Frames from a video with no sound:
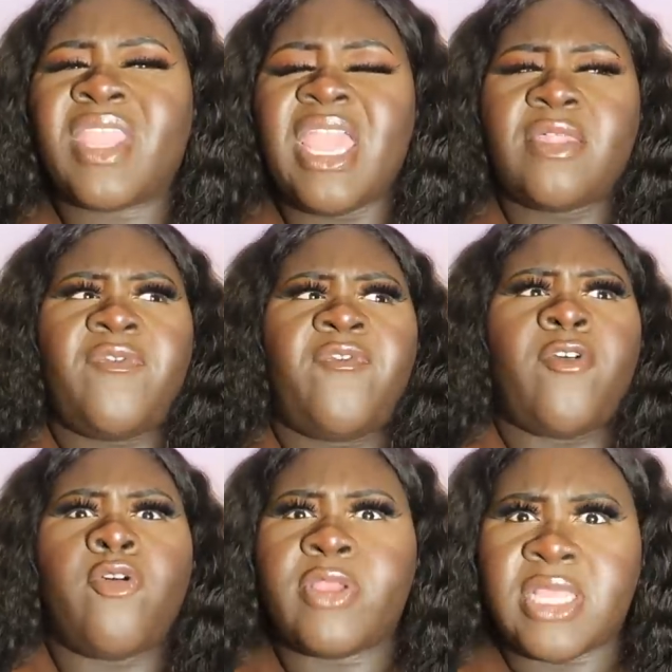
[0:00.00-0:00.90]
it
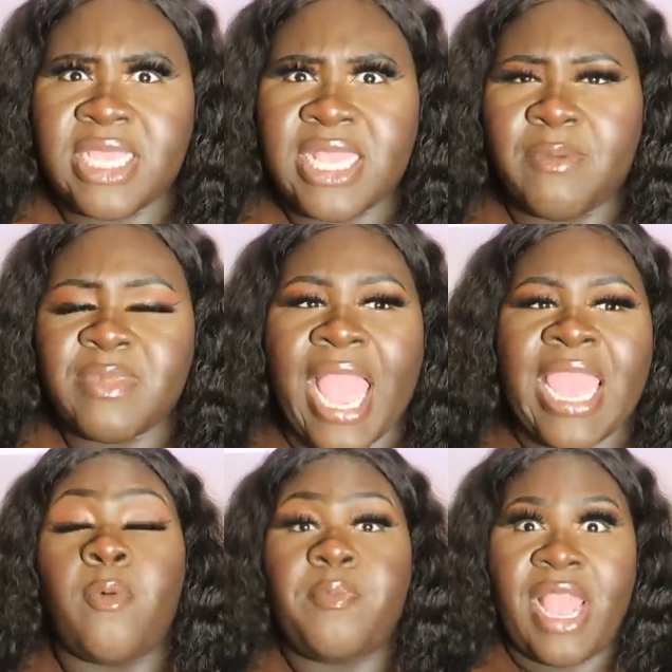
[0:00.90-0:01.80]
foreign to them that
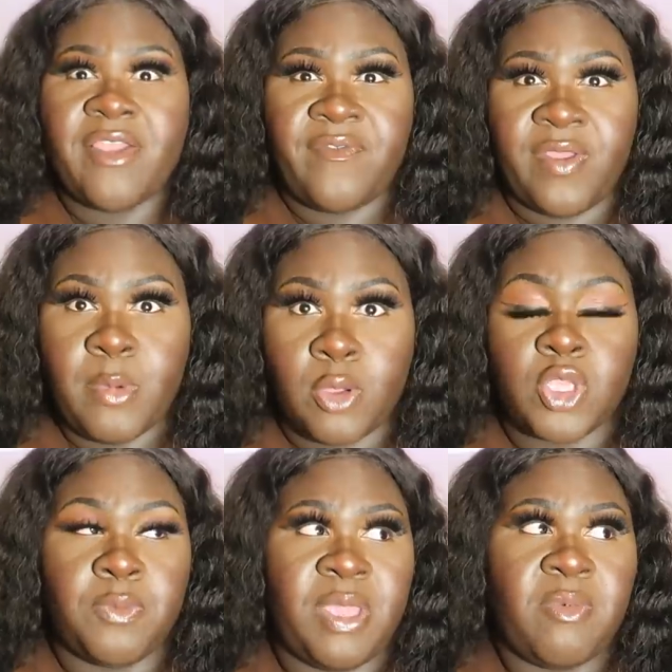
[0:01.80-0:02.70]
for a black female
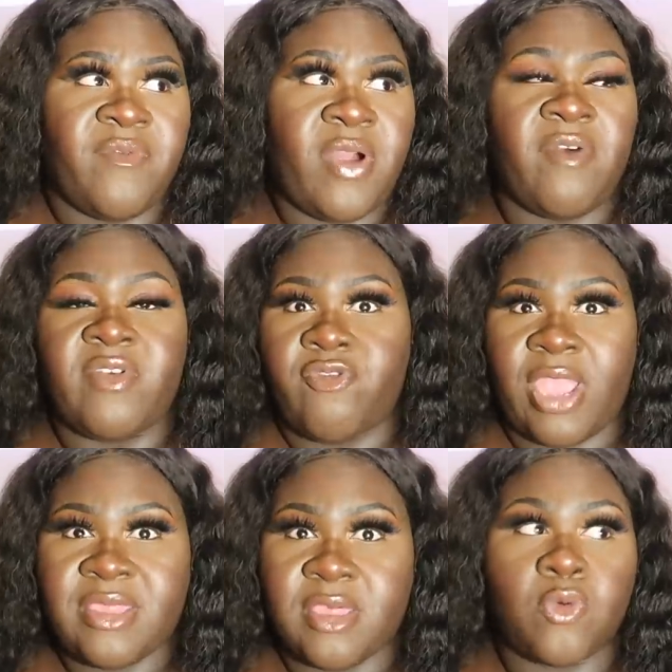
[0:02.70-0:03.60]
to be with other
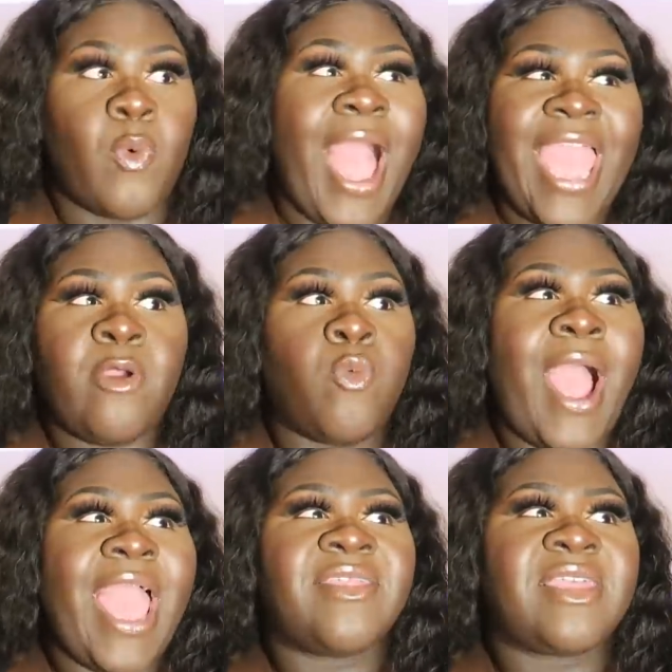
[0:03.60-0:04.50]
races? Why
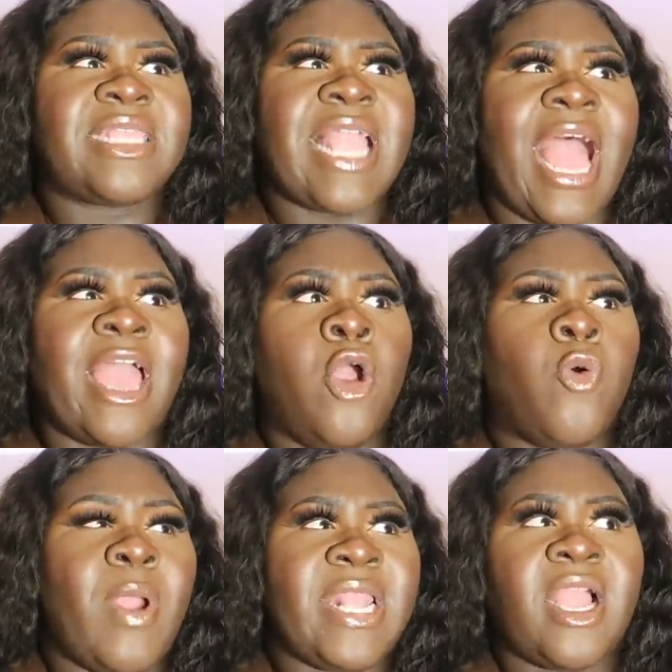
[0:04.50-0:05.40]
why is it that
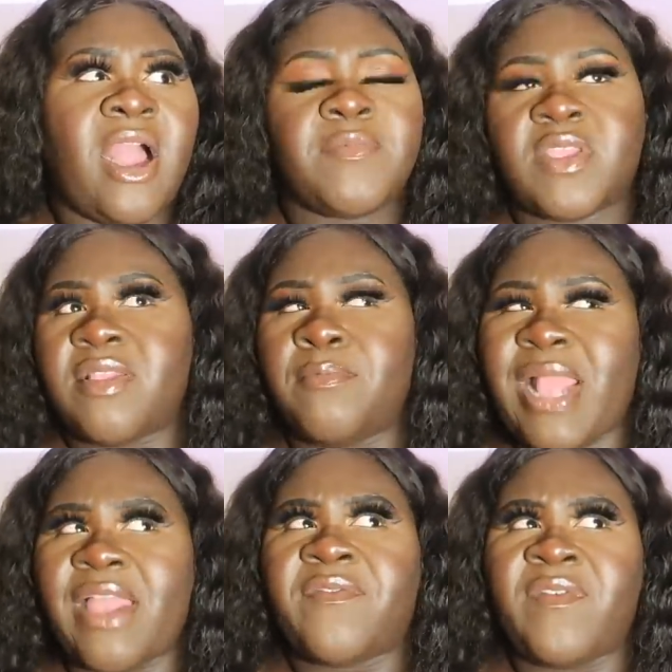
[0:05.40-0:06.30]
when it comes to the
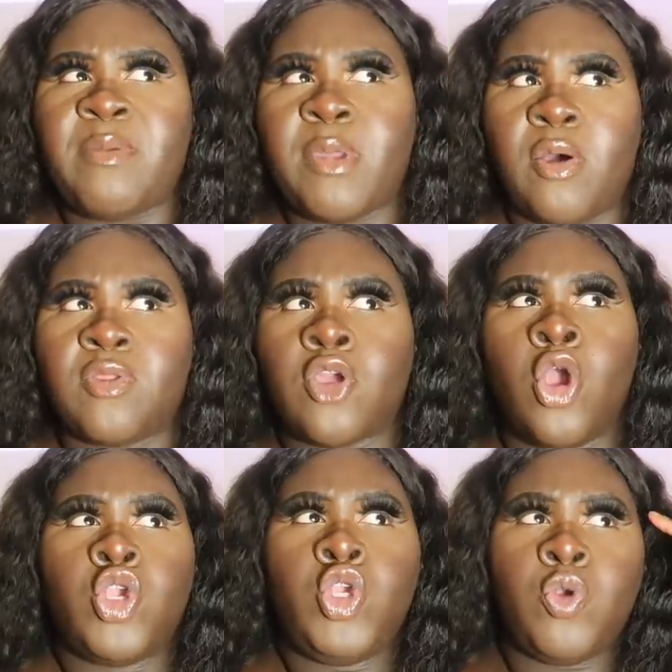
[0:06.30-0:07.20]
black females,
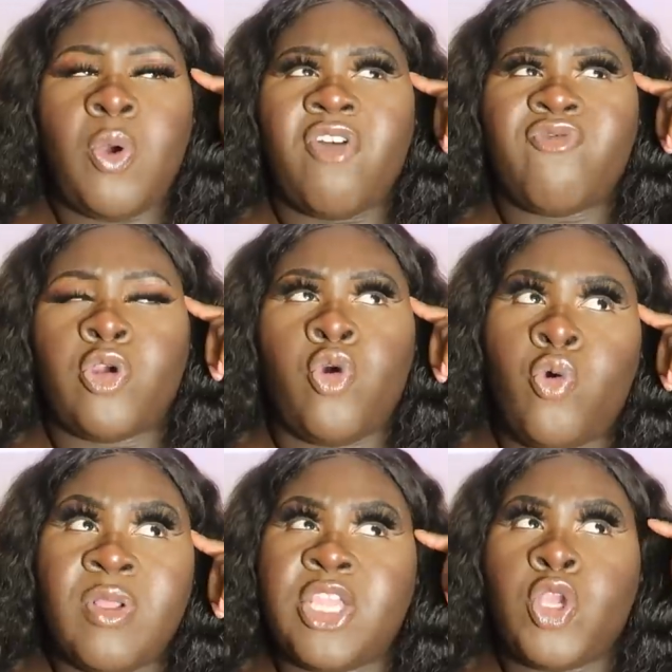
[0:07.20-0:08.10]
you are
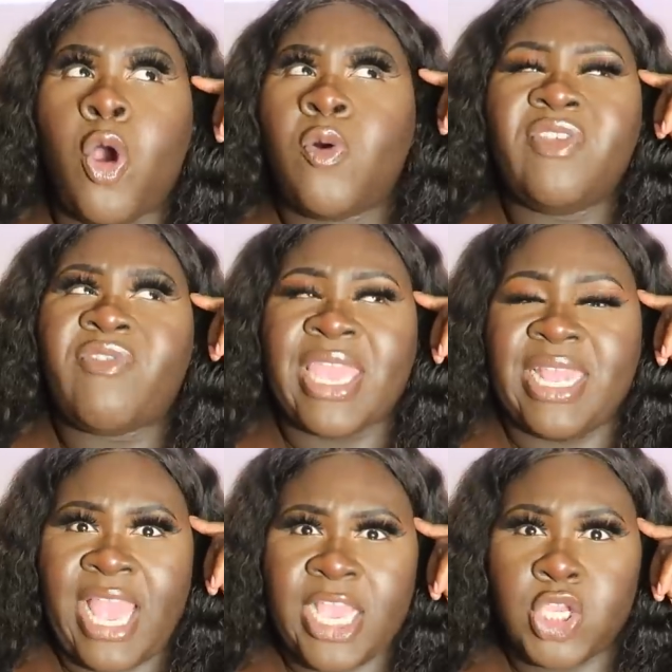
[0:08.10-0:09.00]
recalling your only
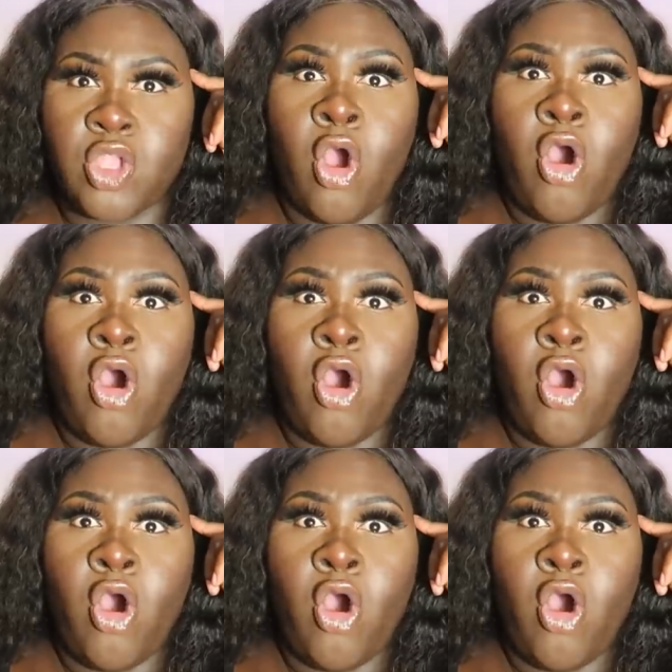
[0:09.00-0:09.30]
recollection